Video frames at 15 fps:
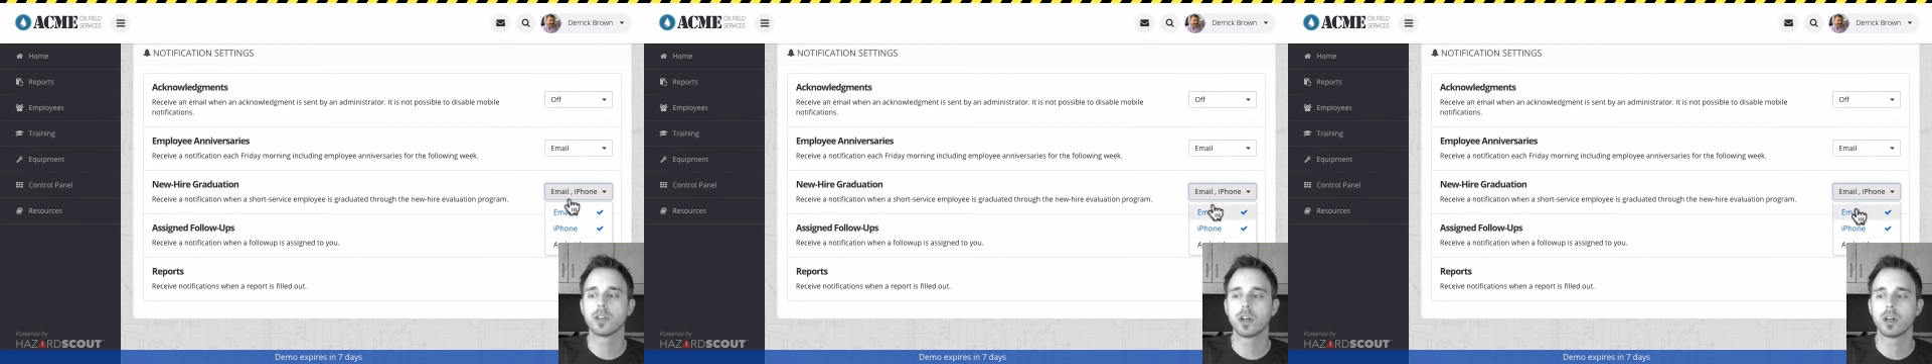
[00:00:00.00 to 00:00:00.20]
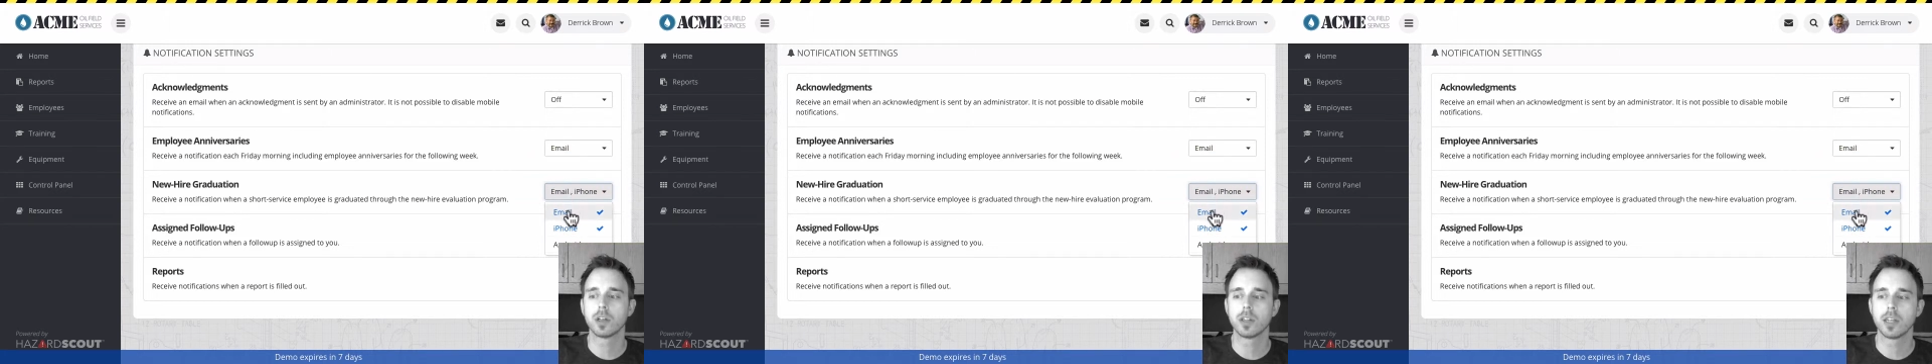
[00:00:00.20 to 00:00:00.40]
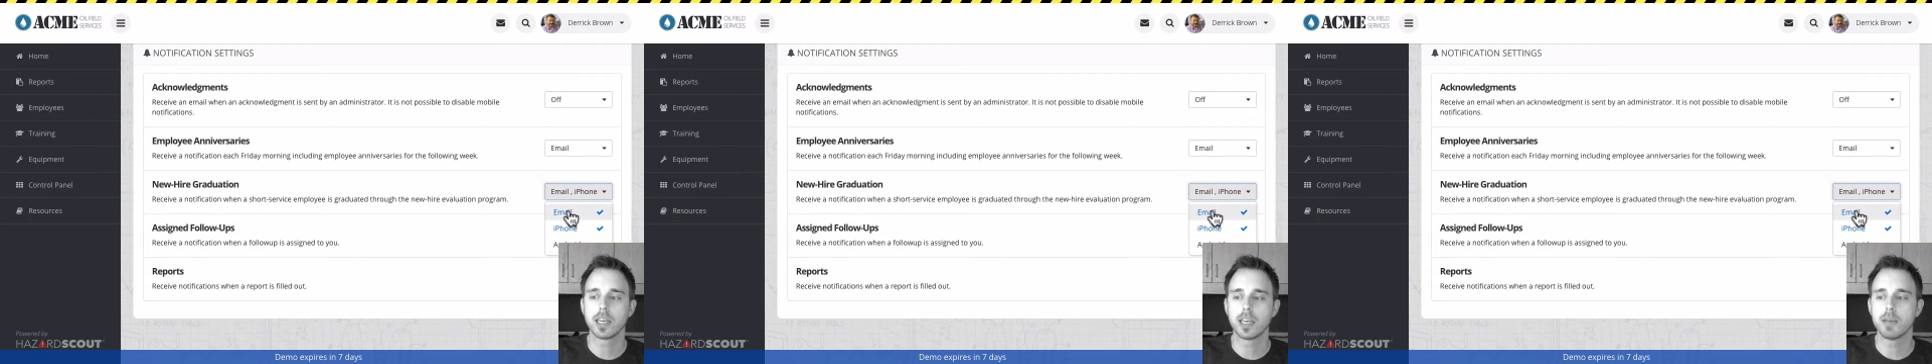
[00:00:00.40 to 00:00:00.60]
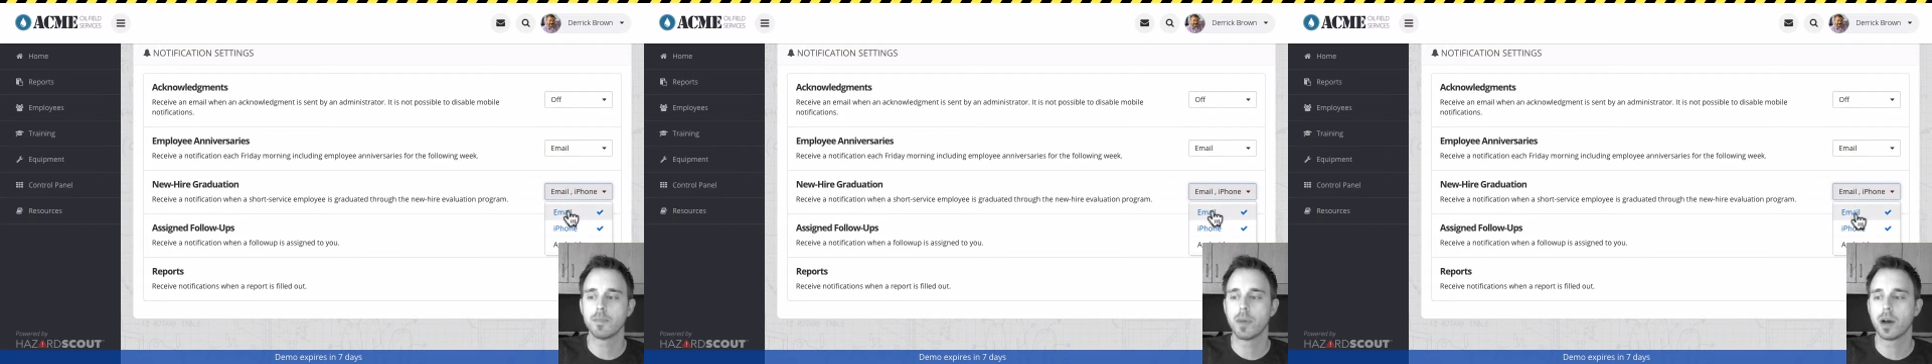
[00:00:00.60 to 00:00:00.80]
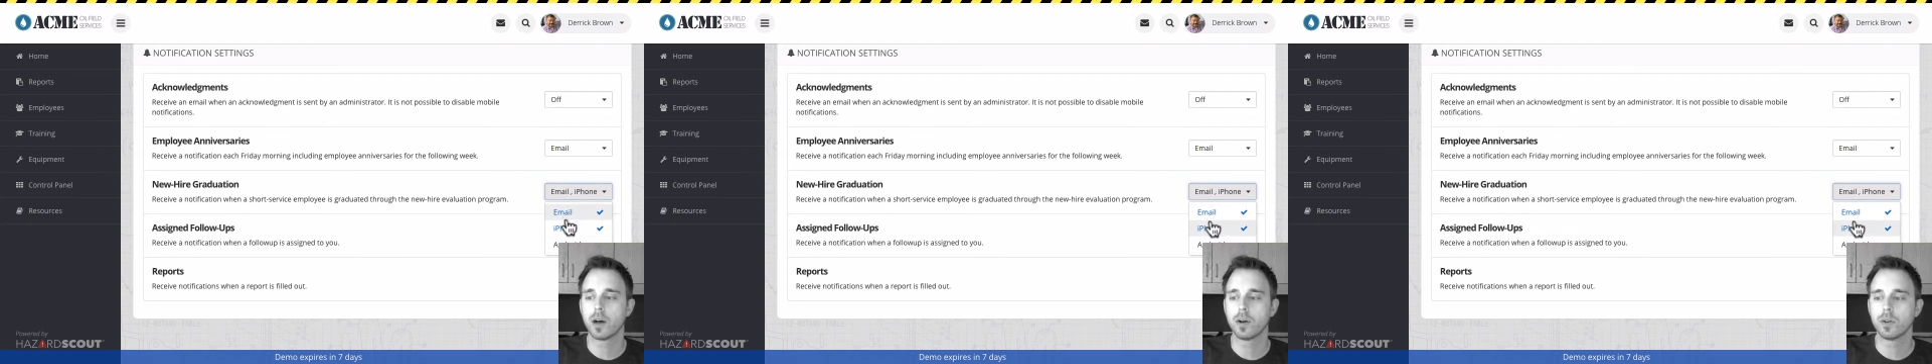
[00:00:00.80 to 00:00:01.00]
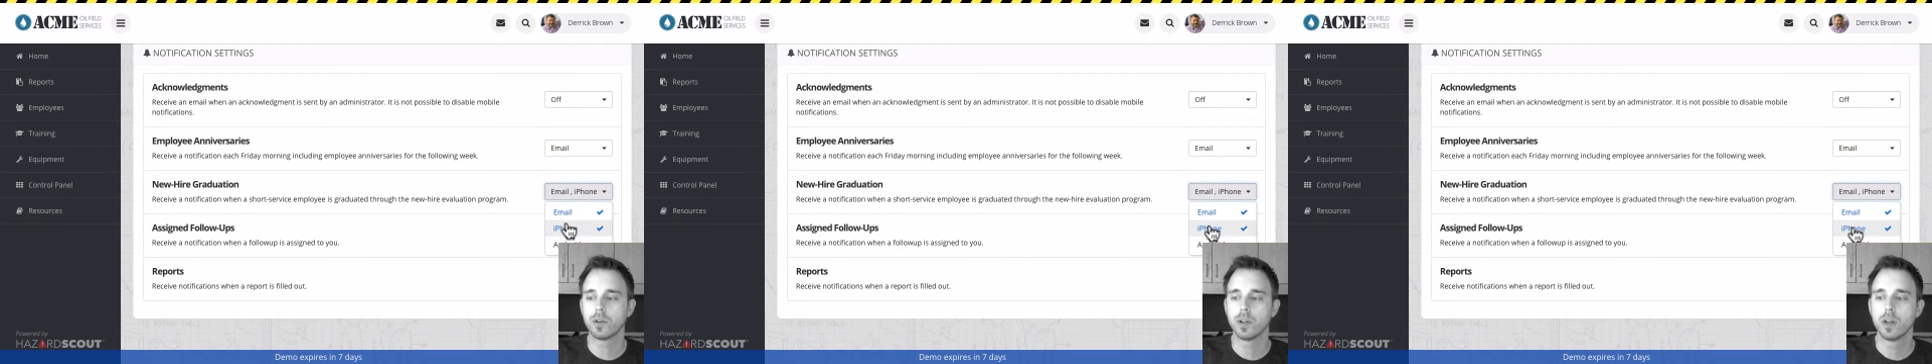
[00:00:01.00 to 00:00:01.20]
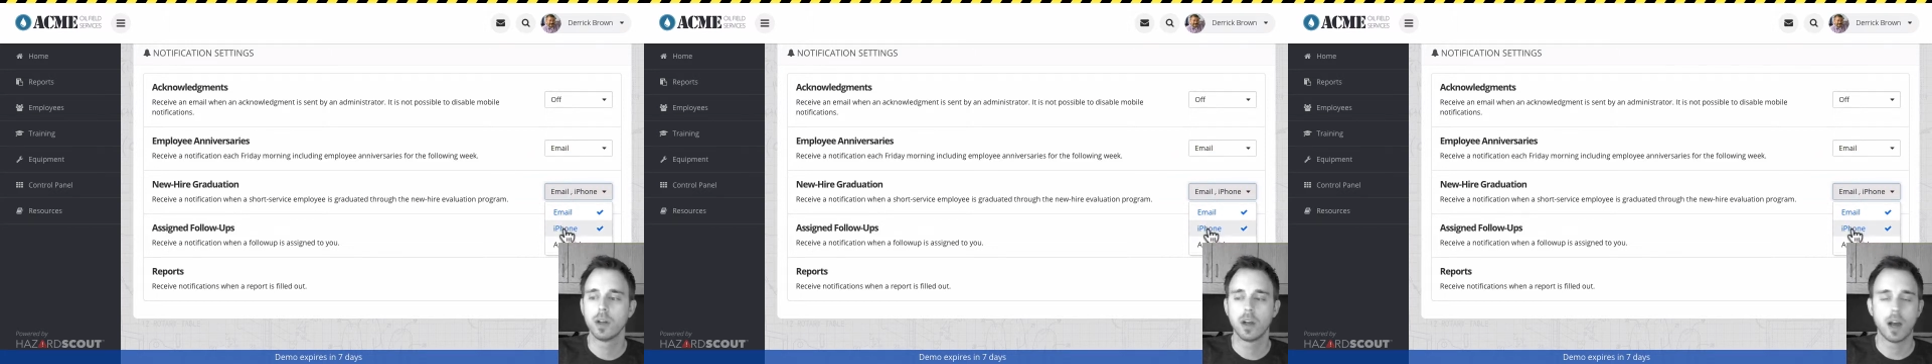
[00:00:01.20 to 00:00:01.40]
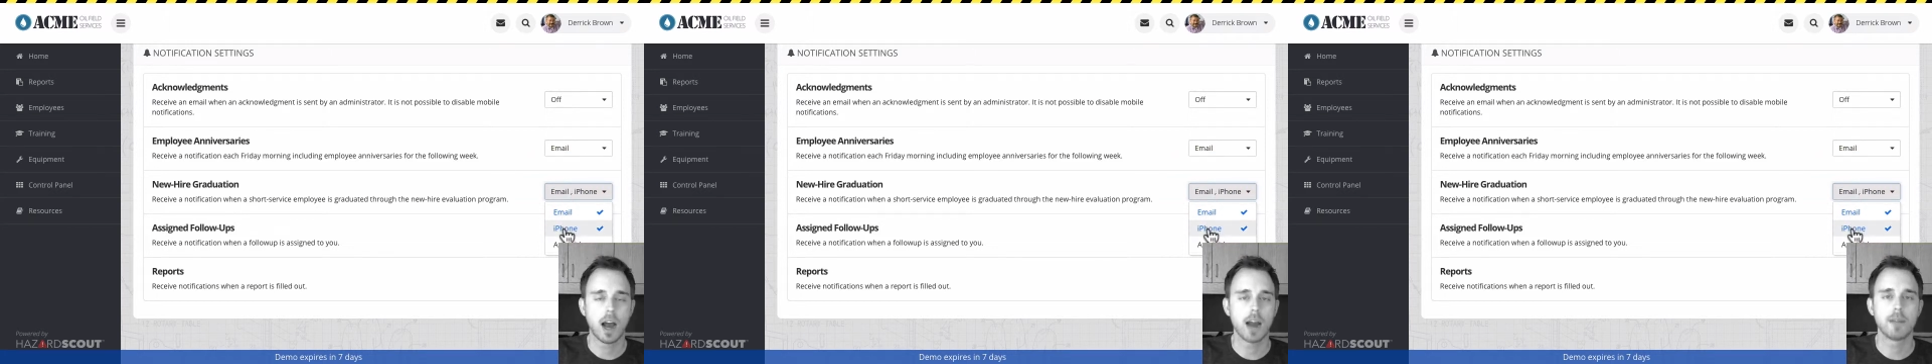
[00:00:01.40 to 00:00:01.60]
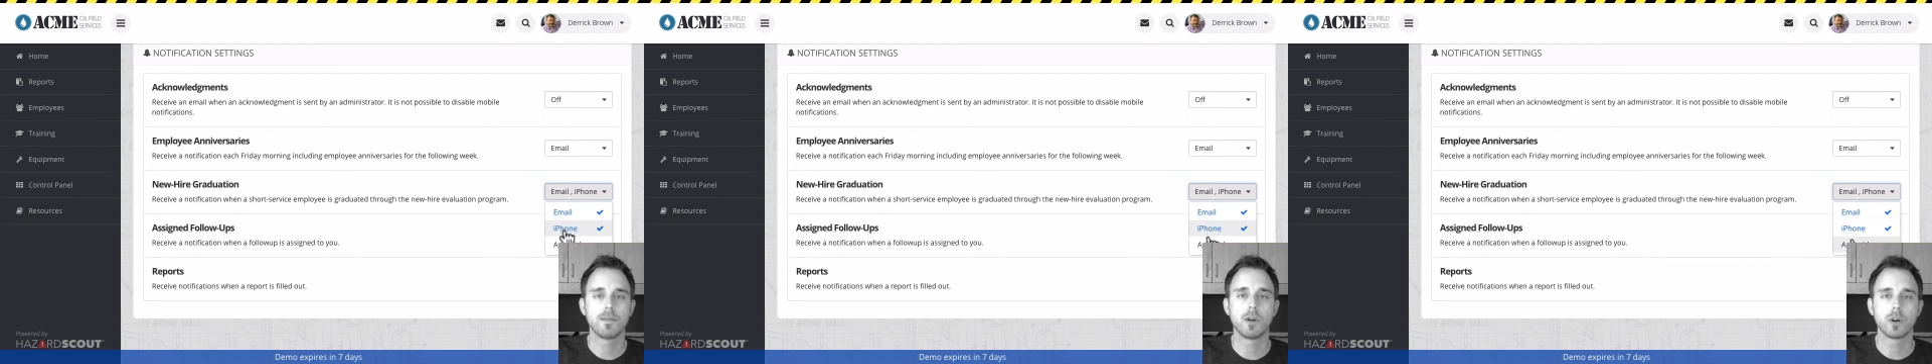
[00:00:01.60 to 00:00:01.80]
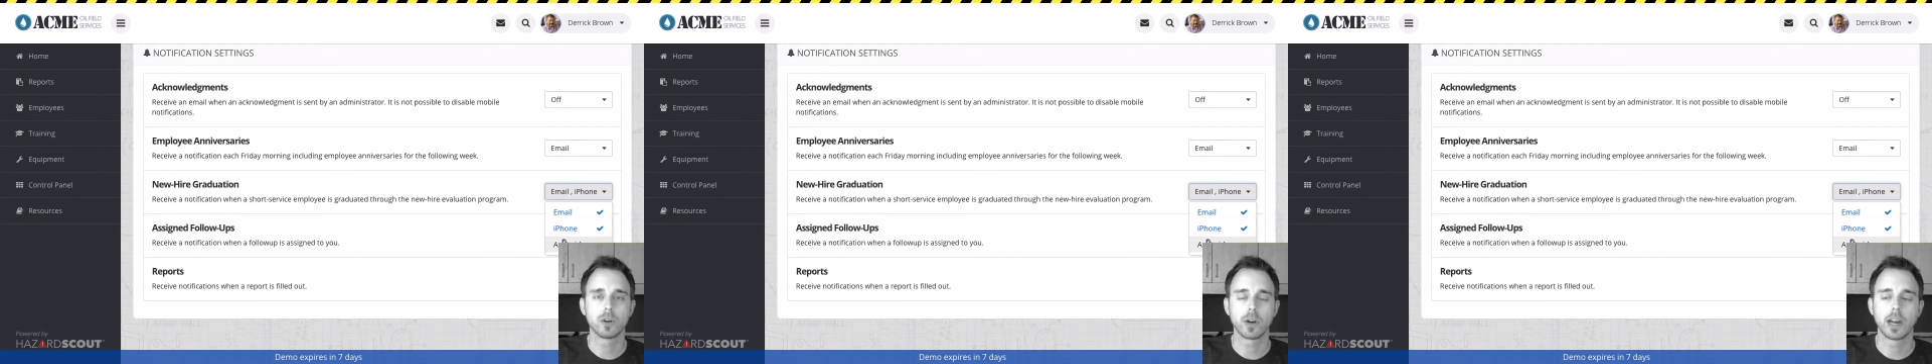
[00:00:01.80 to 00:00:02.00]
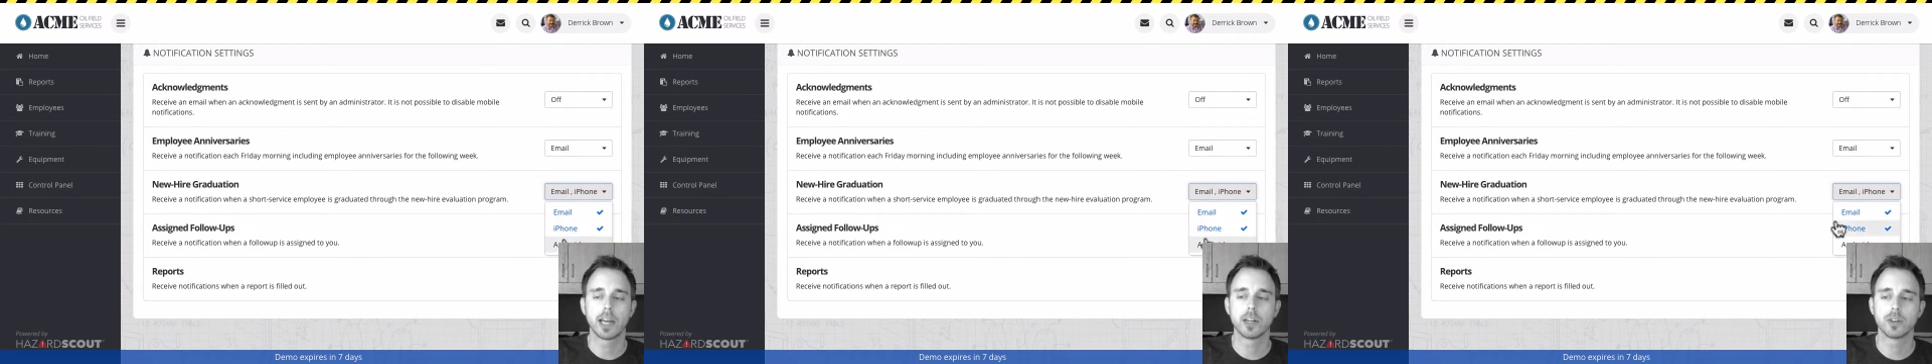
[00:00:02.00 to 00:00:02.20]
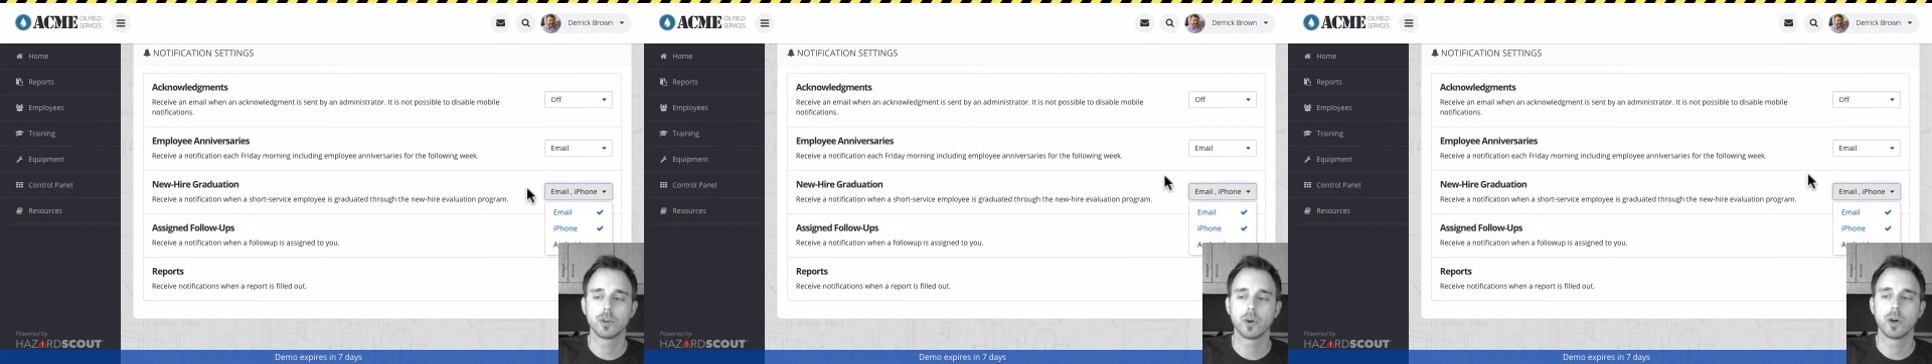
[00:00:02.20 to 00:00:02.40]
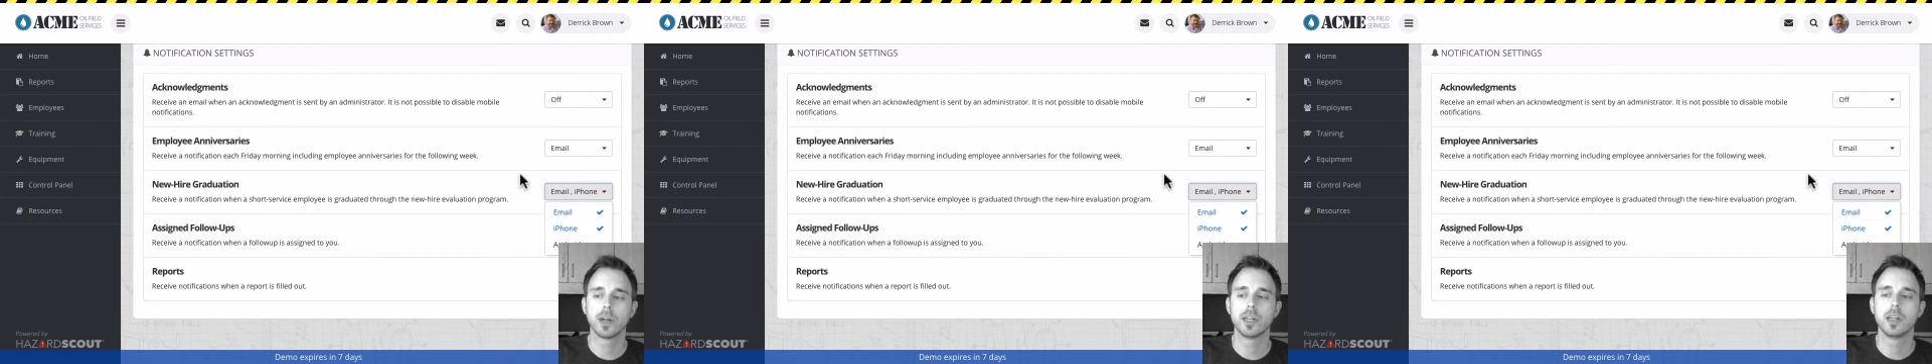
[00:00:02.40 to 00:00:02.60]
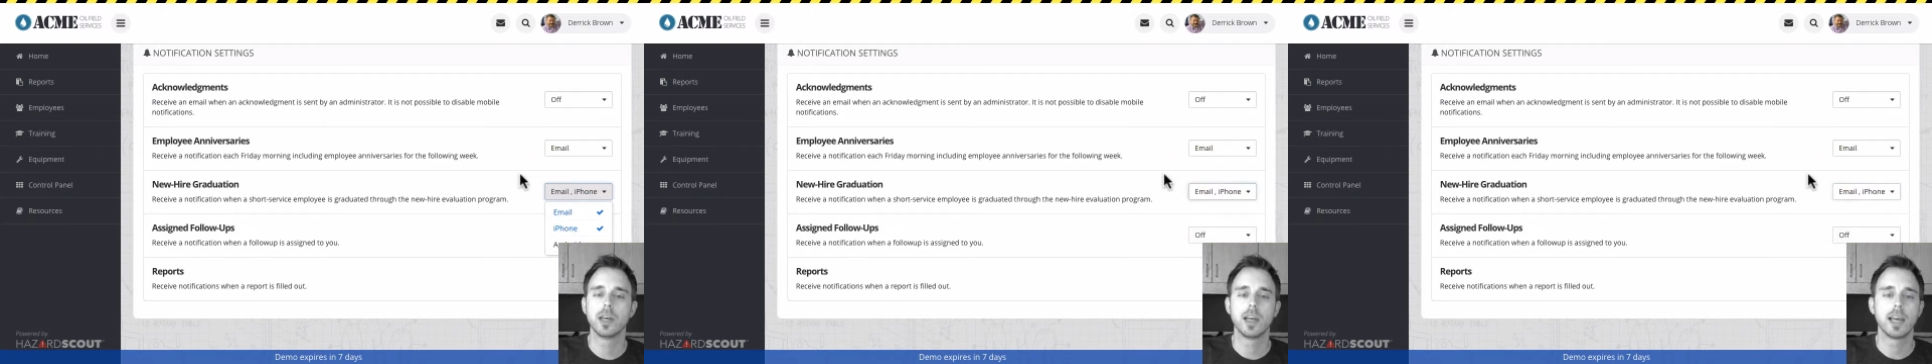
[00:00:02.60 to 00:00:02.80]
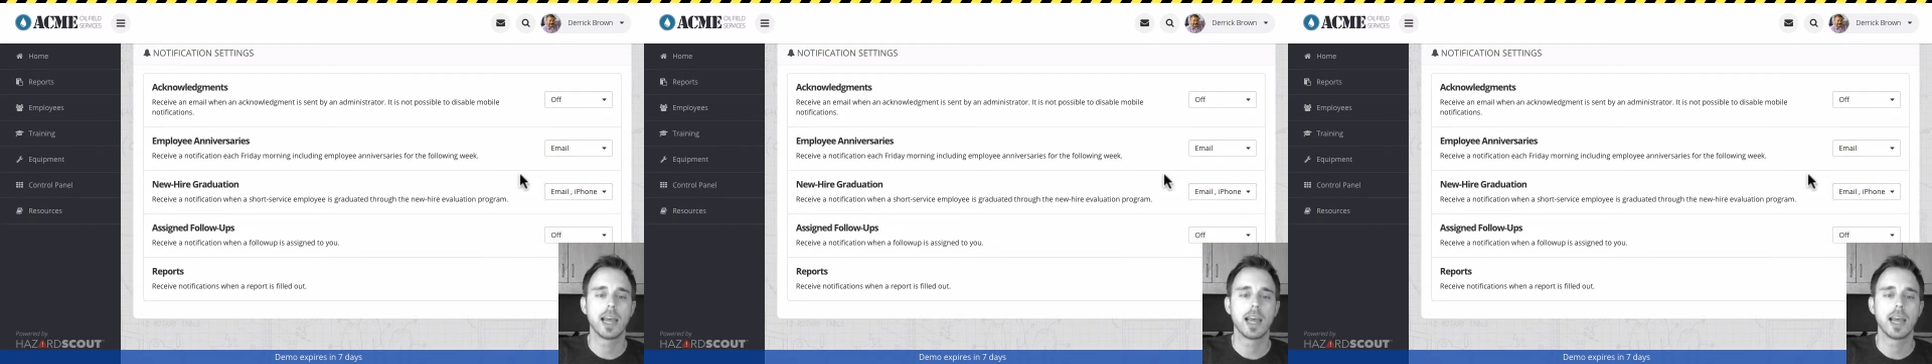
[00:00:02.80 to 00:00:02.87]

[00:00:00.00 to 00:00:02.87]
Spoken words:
under the email, iPhone, or Android.